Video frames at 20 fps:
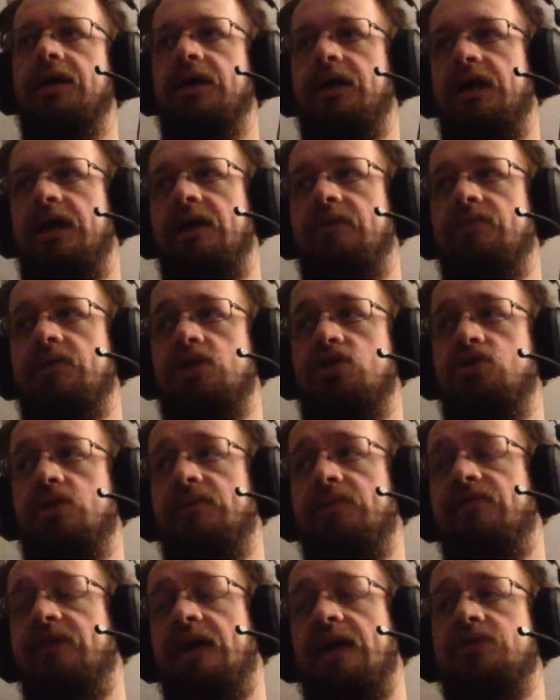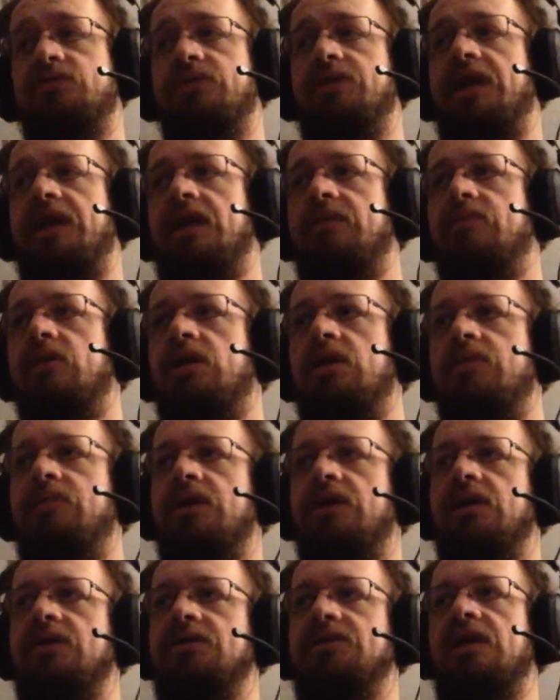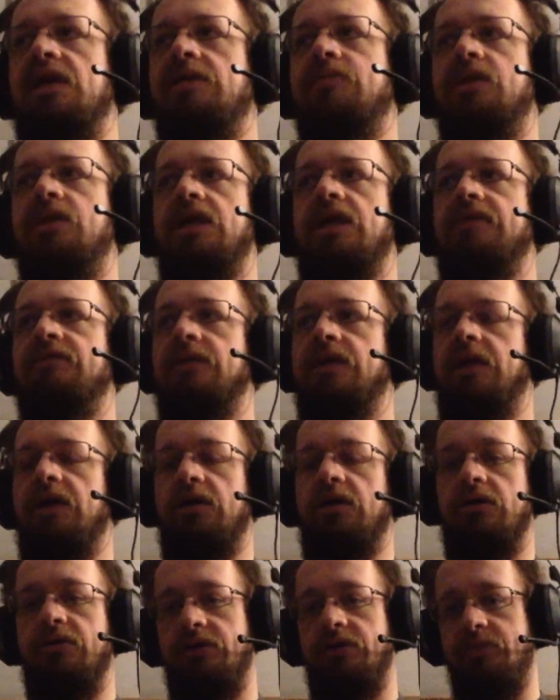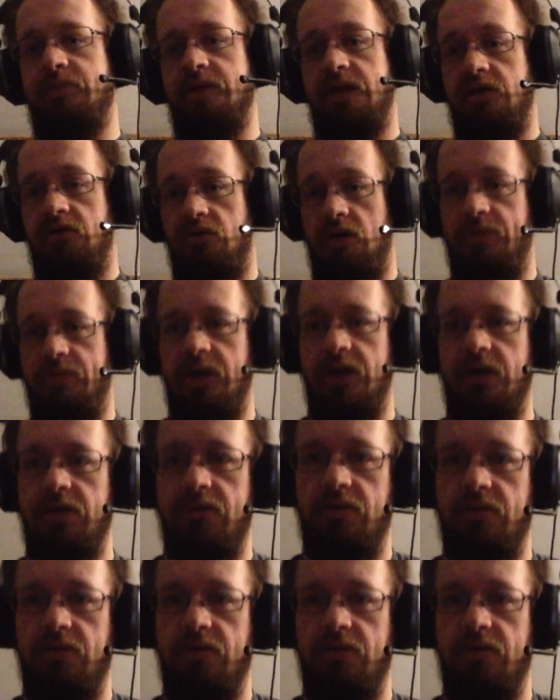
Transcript: him to dream fast with anybody because they believe that they are going to be corrupted